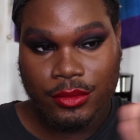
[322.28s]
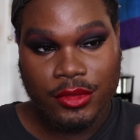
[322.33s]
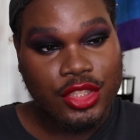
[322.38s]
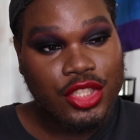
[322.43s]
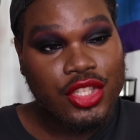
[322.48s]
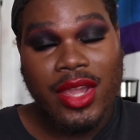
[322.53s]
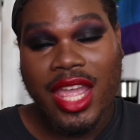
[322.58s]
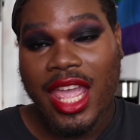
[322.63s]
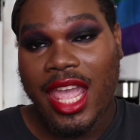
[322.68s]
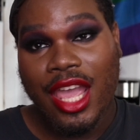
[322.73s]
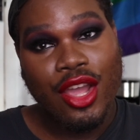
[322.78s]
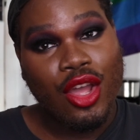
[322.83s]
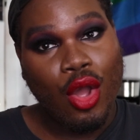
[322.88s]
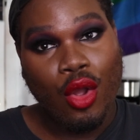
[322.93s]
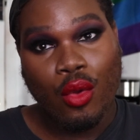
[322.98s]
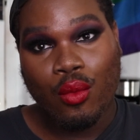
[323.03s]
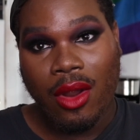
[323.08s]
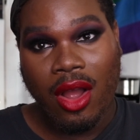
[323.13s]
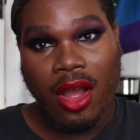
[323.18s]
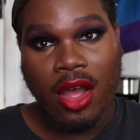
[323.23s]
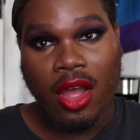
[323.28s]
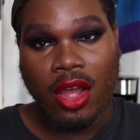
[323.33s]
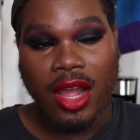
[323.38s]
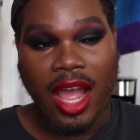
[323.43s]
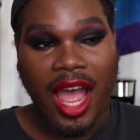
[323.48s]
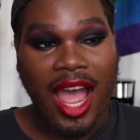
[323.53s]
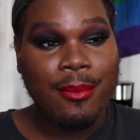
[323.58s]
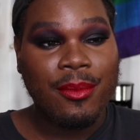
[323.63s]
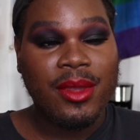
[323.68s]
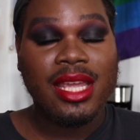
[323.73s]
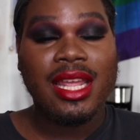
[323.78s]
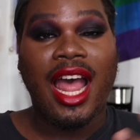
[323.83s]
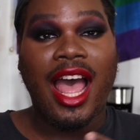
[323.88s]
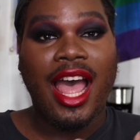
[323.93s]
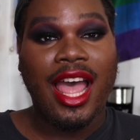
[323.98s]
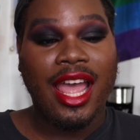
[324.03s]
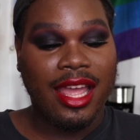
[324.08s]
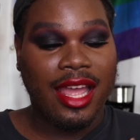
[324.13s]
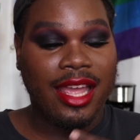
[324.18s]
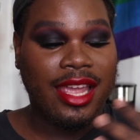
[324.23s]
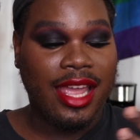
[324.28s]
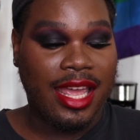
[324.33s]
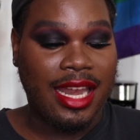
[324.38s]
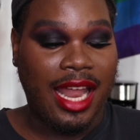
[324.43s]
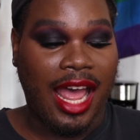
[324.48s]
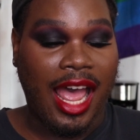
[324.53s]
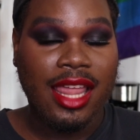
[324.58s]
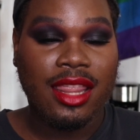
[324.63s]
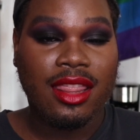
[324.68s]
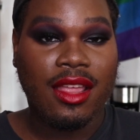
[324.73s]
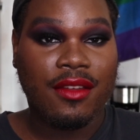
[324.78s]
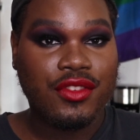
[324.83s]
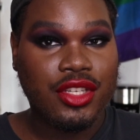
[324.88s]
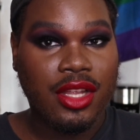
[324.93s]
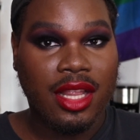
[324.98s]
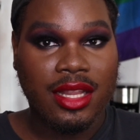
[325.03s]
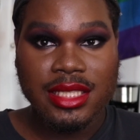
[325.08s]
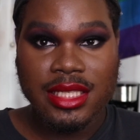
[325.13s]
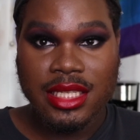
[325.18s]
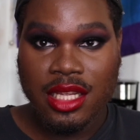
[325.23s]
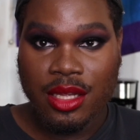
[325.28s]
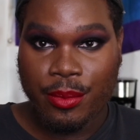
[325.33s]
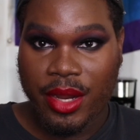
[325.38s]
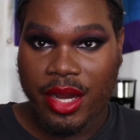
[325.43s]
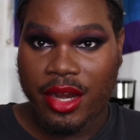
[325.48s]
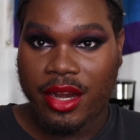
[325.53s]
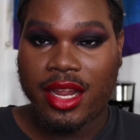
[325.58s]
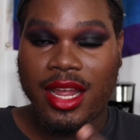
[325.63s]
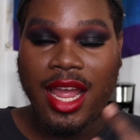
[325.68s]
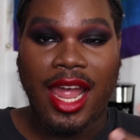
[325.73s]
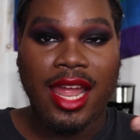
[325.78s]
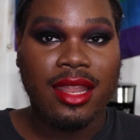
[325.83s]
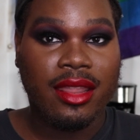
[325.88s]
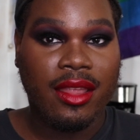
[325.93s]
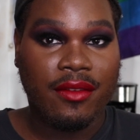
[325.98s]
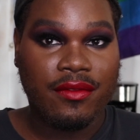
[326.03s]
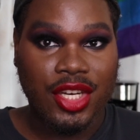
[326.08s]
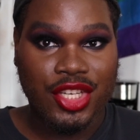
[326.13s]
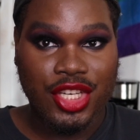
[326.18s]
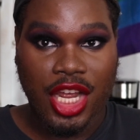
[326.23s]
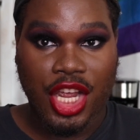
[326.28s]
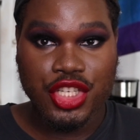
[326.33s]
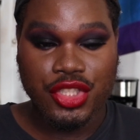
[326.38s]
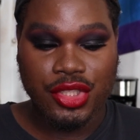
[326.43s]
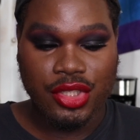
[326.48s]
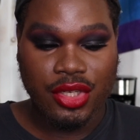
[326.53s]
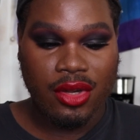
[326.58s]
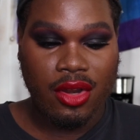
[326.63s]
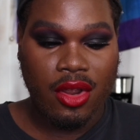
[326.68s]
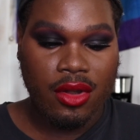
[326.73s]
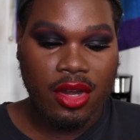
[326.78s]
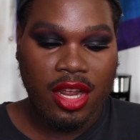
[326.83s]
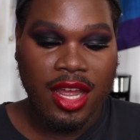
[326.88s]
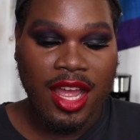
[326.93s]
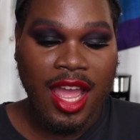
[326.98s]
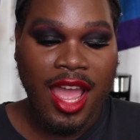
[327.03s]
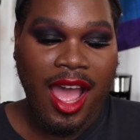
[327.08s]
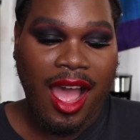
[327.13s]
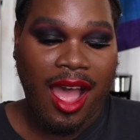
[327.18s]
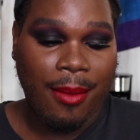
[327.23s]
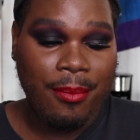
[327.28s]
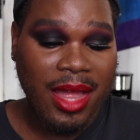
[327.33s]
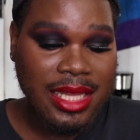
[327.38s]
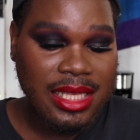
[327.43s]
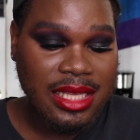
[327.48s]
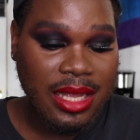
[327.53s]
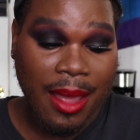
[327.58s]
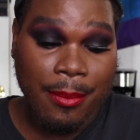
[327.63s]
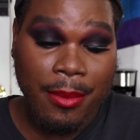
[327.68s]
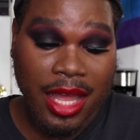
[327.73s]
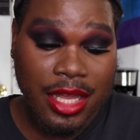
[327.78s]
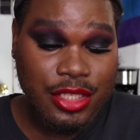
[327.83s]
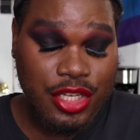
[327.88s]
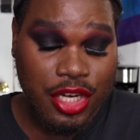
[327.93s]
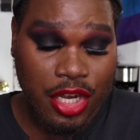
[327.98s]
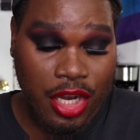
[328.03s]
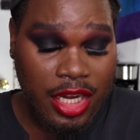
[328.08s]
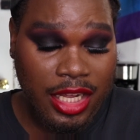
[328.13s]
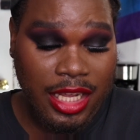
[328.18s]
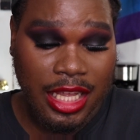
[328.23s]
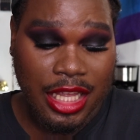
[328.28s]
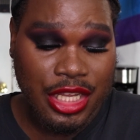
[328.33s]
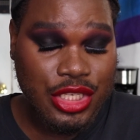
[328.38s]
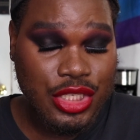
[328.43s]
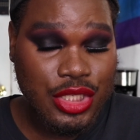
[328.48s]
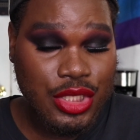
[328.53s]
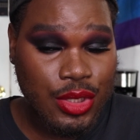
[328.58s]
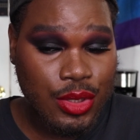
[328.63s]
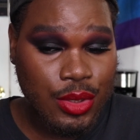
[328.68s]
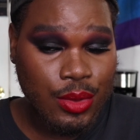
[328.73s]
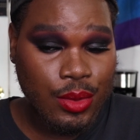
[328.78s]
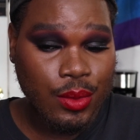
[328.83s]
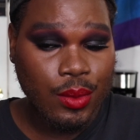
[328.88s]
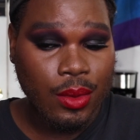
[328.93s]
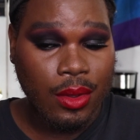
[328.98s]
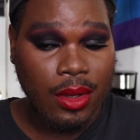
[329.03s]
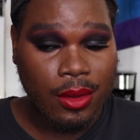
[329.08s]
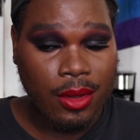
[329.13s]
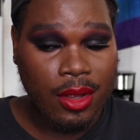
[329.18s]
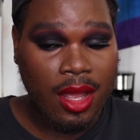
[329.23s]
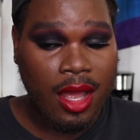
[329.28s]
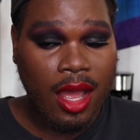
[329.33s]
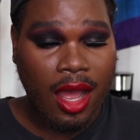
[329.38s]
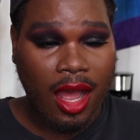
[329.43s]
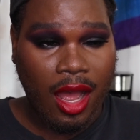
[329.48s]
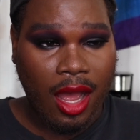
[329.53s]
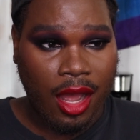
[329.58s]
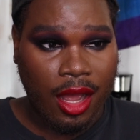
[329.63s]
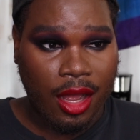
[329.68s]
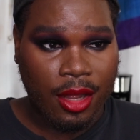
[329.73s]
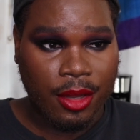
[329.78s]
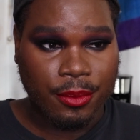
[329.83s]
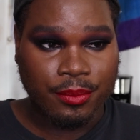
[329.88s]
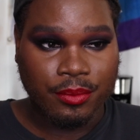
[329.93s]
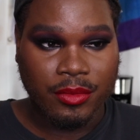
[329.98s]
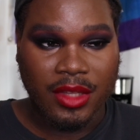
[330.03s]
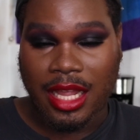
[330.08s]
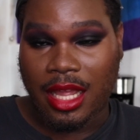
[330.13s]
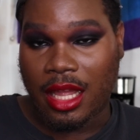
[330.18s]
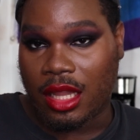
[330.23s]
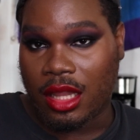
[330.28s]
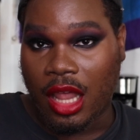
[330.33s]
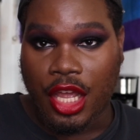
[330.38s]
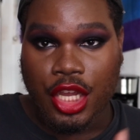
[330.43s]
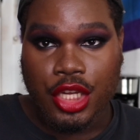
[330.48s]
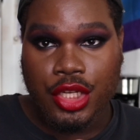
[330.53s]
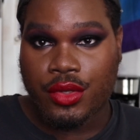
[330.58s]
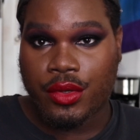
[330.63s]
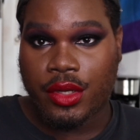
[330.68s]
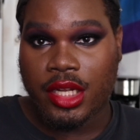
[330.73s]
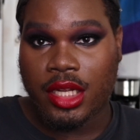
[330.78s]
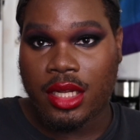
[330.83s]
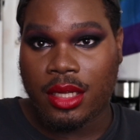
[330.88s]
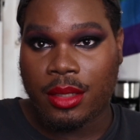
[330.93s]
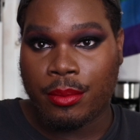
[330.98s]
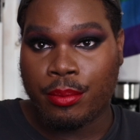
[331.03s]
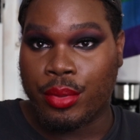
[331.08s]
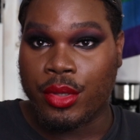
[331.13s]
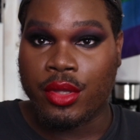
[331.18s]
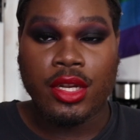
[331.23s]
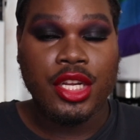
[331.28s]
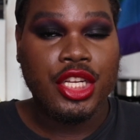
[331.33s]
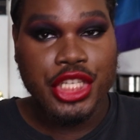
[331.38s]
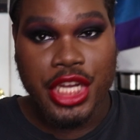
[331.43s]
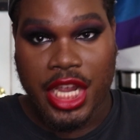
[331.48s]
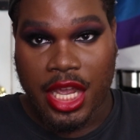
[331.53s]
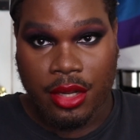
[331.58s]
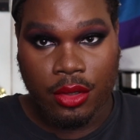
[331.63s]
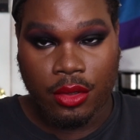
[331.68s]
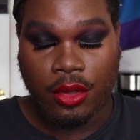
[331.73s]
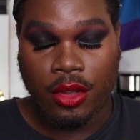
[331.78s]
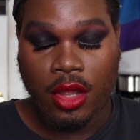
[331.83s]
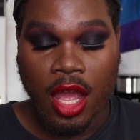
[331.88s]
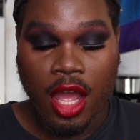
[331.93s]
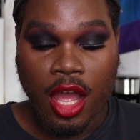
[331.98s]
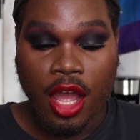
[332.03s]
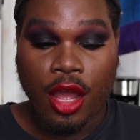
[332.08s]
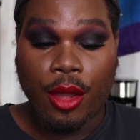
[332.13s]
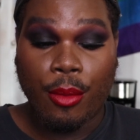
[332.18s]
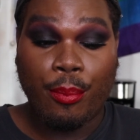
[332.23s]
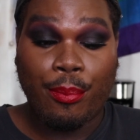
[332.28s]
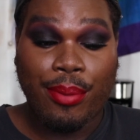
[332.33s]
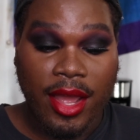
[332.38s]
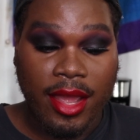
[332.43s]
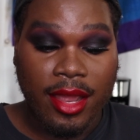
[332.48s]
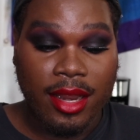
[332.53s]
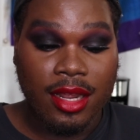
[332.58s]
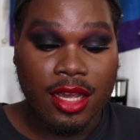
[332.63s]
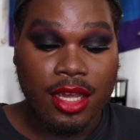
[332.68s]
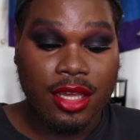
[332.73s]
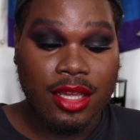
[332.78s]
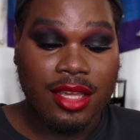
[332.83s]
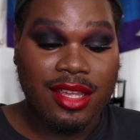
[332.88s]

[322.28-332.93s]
you can't go wrong. I mean, I love Charlotte Tilbury. I love Natasha Denona. I'm not turning into like a luxury beauty channel, but